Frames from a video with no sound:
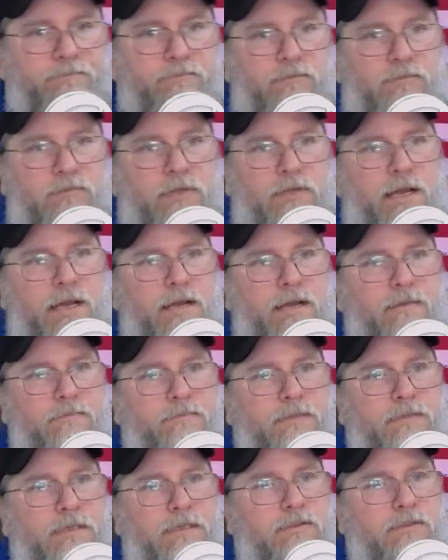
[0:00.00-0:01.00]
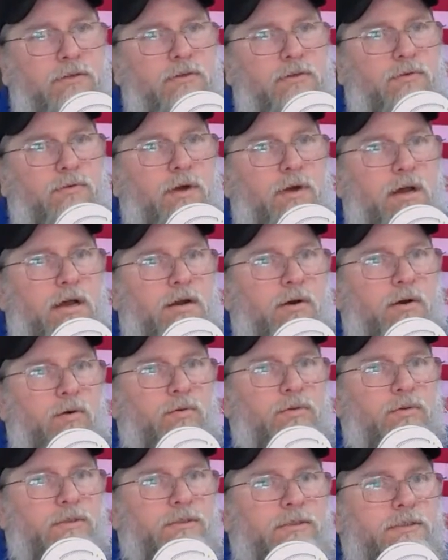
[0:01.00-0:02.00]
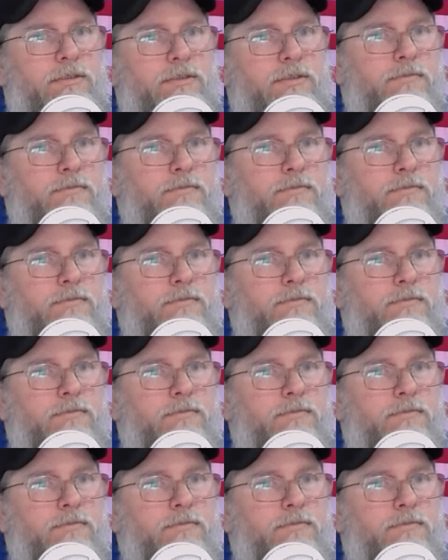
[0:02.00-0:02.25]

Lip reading: Okay, these are the rod holders